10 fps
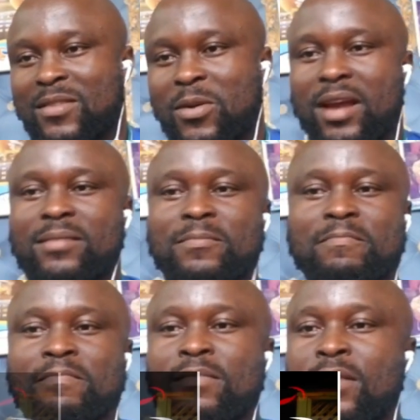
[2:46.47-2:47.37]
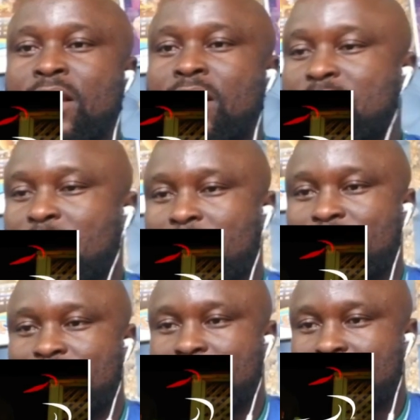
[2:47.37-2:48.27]
All right, so
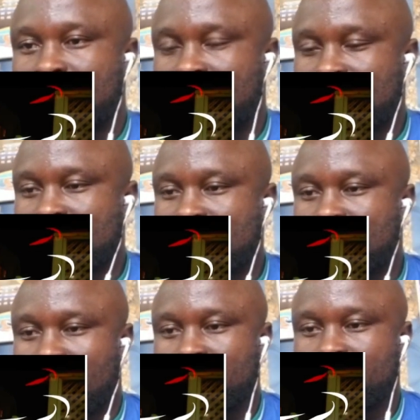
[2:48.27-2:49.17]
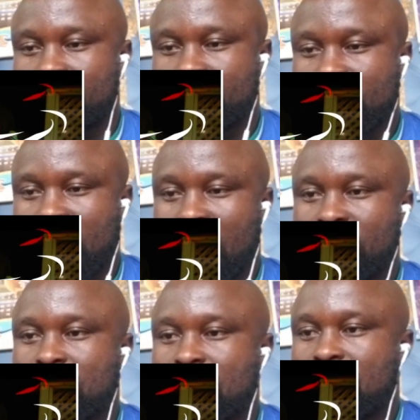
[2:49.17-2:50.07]
this is the song,
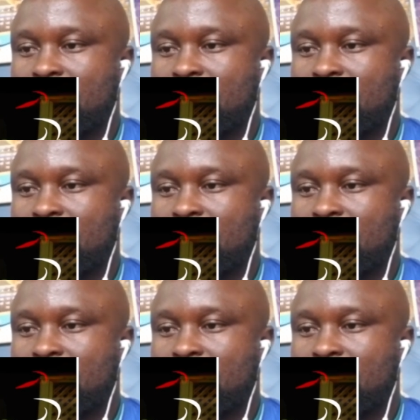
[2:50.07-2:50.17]
guys,